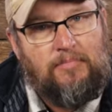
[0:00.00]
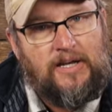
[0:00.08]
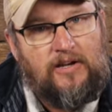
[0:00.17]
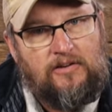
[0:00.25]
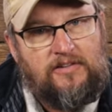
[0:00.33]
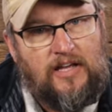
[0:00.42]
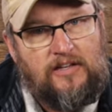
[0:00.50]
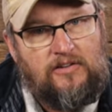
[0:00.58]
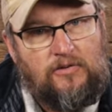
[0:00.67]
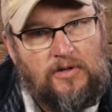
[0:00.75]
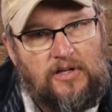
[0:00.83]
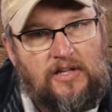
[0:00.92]
But here's how you
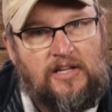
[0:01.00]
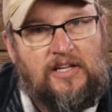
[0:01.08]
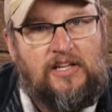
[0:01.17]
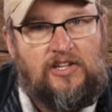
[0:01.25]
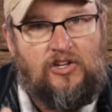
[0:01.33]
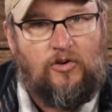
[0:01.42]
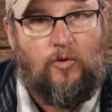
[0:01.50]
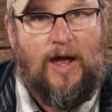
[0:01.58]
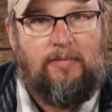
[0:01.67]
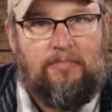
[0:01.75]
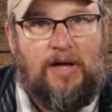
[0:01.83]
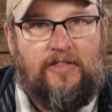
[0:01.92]
do it. You
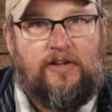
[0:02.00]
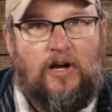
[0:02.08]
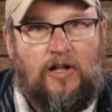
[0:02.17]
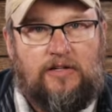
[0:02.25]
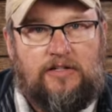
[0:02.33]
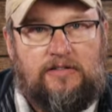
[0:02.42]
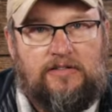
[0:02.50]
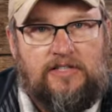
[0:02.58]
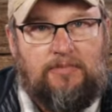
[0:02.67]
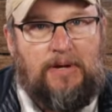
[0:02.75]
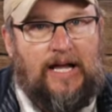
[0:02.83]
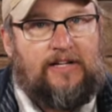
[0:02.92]
grab him by the collar,
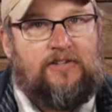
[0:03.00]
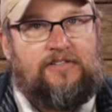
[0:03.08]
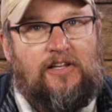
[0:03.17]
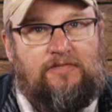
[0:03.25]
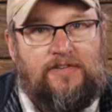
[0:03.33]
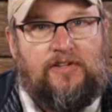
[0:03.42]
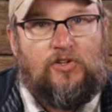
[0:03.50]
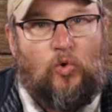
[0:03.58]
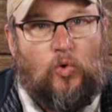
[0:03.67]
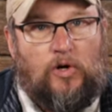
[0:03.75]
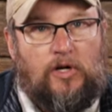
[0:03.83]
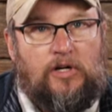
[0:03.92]
you back yourself into the
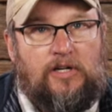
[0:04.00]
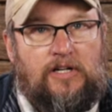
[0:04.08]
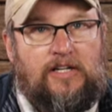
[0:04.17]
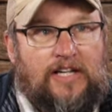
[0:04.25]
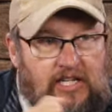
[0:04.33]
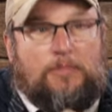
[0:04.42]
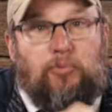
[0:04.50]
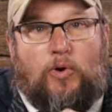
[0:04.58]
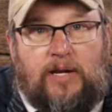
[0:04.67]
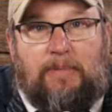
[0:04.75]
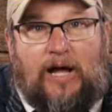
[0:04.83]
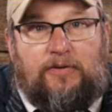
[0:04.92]
corner, and you
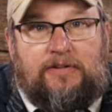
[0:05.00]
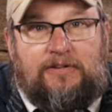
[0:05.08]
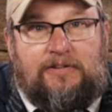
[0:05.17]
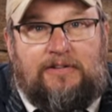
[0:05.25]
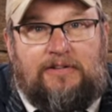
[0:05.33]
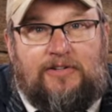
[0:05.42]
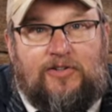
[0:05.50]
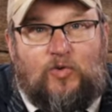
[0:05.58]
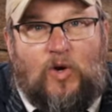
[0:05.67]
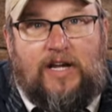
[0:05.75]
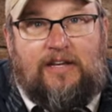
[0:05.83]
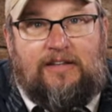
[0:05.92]
point him out,
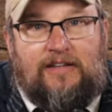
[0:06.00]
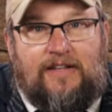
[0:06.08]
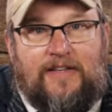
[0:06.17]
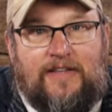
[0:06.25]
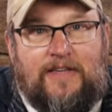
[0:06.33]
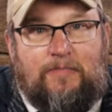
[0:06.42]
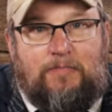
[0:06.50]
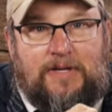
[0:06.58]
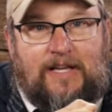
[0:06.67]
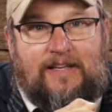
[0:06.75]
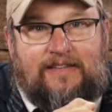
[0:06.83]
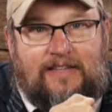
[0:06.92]
right?
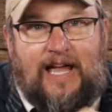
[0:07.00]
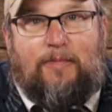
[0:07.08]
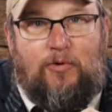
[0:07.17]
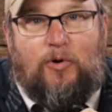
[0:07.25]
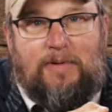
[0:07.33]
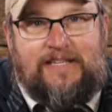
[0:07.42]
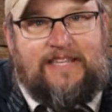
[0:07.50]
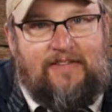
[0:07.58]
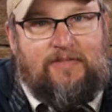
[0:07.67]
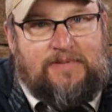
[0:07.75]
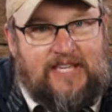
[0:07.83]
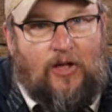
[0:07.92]
Because a Labrador may
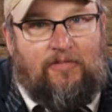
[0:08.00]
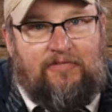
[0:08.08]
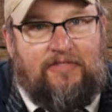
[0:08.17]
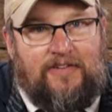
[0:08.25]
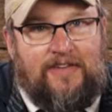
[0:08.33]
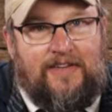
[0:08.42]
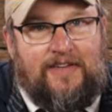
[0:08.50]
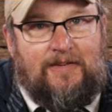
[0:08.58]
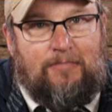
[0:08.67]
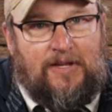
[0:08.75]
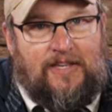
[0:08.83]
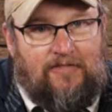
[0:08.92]
save himself,
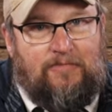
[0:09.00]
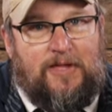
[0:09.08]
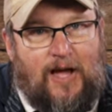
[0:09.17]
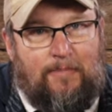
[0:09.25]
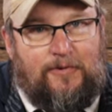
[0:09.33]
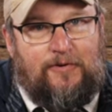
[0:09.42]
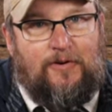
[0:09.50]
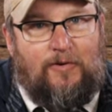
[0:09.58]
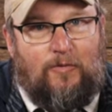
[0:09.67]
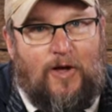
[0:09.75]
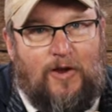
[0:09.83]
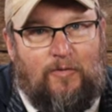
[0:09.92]
but give him the opportunity
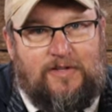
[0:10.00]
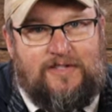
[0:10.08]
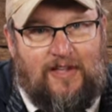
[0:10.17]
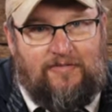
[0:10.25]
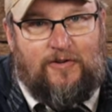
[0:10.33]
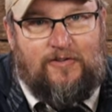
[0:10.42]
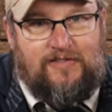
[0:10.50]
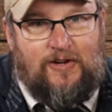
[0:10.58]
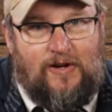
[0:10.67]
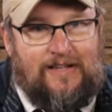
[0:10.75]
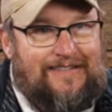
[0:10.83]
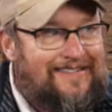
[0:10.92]
to run when stuff goes
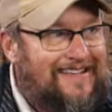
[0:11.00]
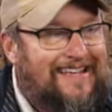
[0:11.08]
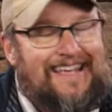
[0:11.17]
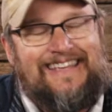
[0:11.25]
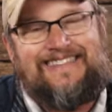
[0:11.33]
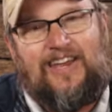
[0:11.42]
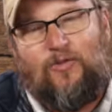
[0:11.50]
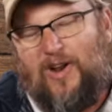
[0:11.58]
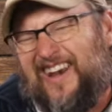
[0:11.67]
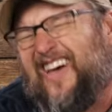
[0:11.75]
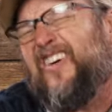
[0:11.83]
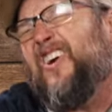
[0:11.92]
serious, he's gonna
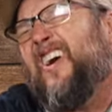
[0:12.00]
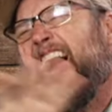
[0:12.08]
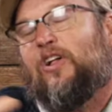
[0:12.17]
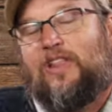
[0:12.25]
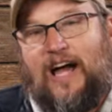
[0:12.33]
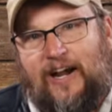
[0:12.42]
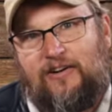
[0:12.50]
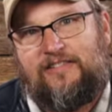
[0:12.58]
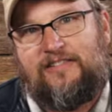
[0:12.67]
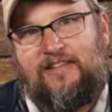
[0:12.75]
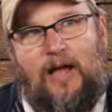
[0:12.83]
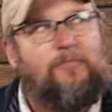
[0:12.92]
run. Now, there are
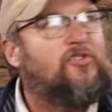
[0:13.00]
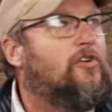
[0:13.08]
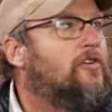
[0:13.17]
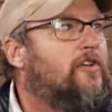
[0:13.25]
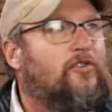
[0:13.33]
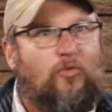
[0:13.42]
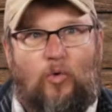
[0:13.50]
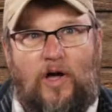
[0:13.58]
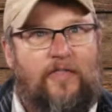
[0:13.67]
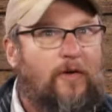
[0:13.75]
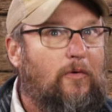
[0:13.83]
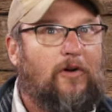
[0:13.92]
outliers. I'm sure there's
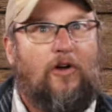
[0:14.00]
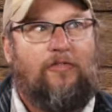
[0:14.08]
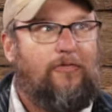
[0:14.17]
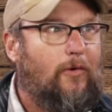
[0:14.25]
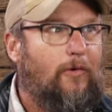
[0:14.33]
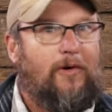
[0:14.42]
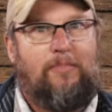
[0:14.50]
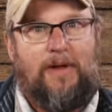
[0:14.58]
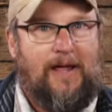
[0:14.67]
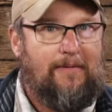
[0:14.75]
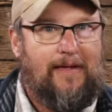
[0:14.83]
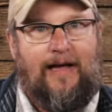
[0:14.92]
one that will go forward,
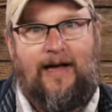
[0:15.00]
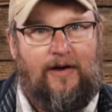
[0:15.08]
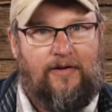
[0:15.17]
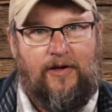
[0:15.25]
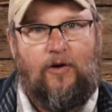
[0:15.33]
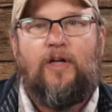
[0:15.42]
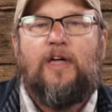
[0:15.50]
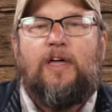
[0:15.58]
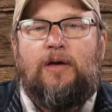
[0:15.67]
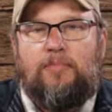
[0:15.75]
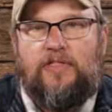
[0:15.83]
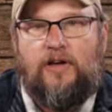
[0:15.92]
maybe, I don't know.
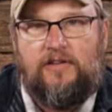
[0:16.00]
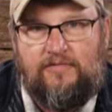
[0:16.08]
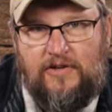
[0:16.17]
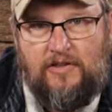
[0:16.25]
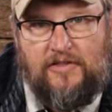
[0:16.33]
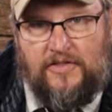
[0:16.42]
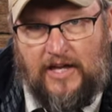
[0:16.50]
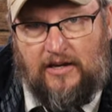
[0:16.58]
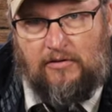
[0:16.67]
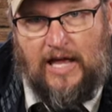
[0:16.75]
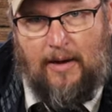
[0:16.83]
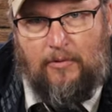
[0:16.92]
But those of you that
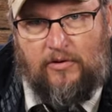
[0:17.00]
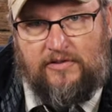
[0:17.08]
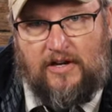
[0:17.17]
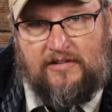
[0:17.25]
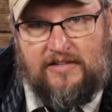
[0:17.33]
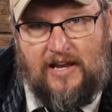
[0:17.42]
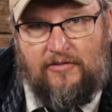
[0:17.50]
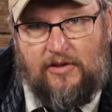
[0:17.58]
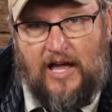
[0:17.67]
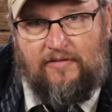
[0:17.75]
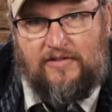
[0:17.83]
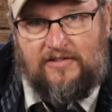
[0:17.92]
think your Labrador is gonna save
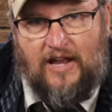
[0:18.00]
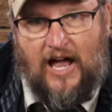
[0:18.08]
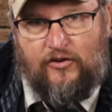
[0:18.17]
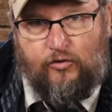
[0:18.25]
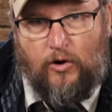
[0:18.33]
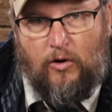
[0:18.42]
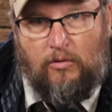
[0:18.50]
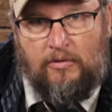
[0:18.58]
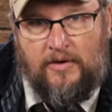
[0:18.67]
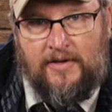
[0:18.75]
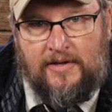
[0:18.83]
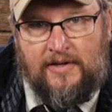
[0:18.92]
your life, it's not true.